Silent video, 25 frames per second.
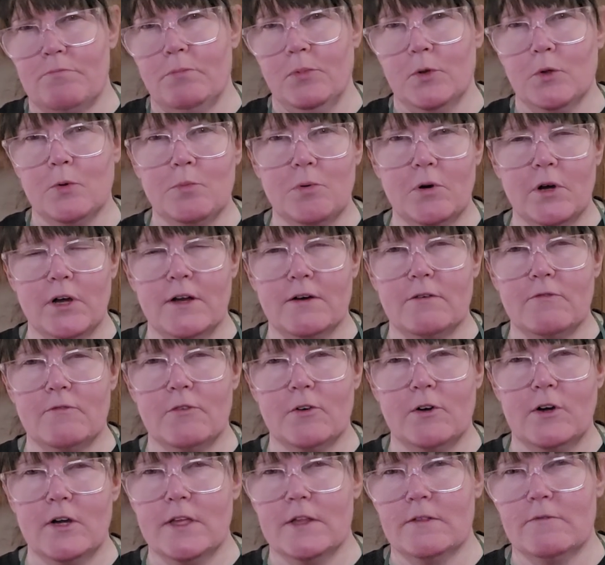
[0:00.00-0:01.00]
blueprint
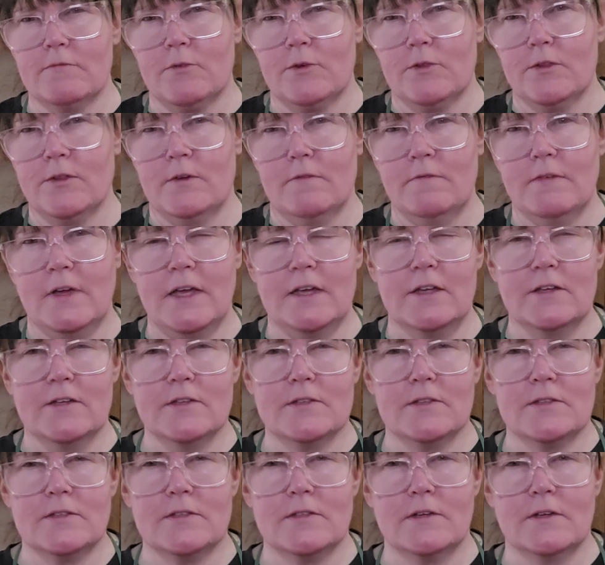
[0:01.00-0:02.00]
for the
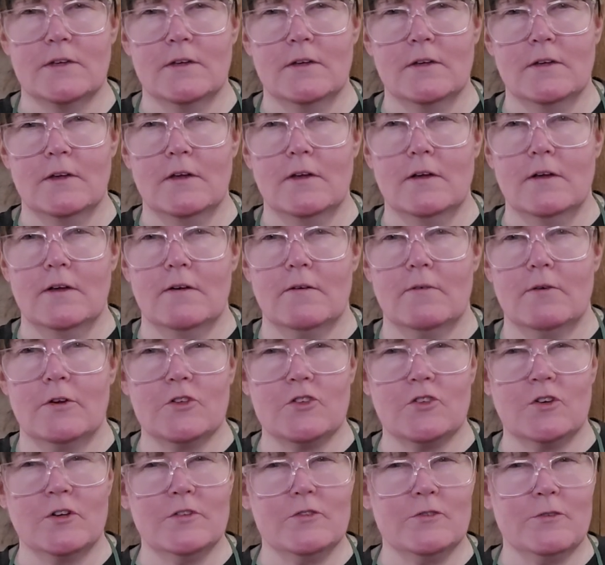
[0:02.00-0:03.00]
Vegas
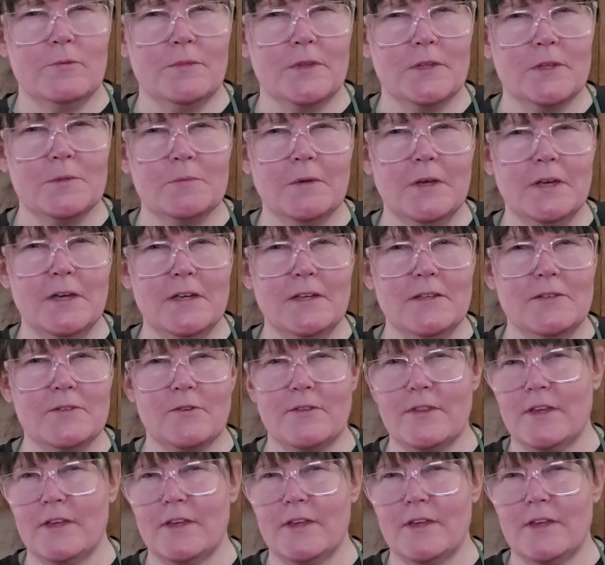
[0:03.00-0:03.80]
restaurants from this place?